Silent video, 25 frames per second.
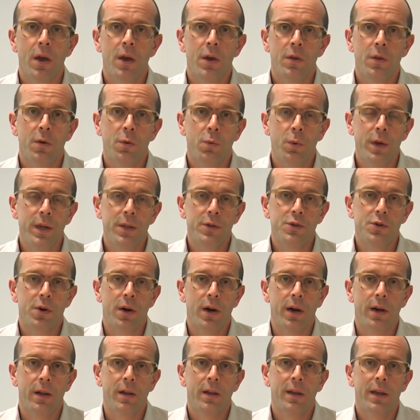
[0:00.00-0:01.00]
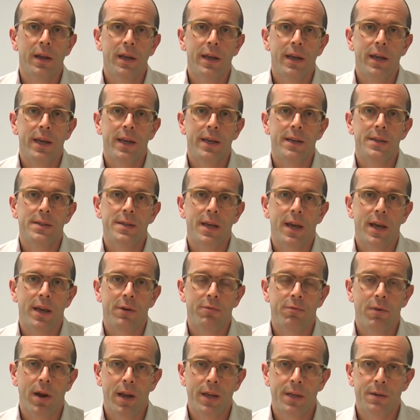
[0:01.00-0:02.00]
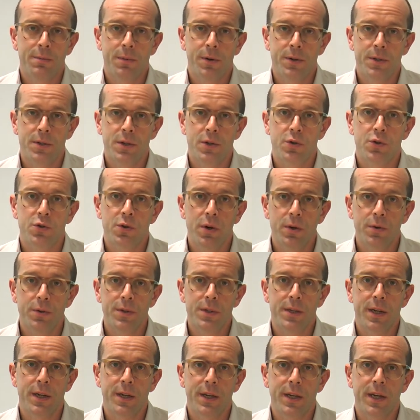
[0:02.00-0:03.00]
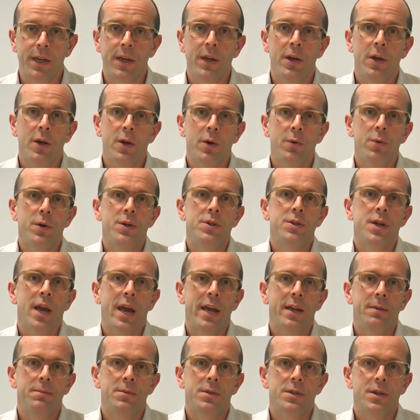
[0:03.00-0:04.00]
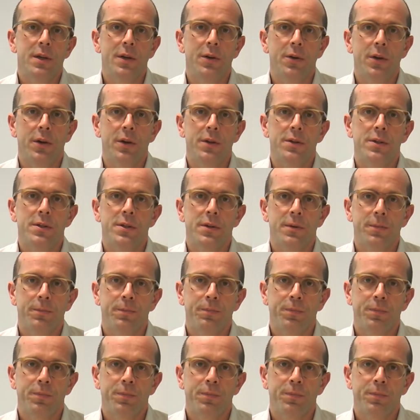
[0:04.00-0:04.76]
The WHEAT trial is a randomised control study which aims to look at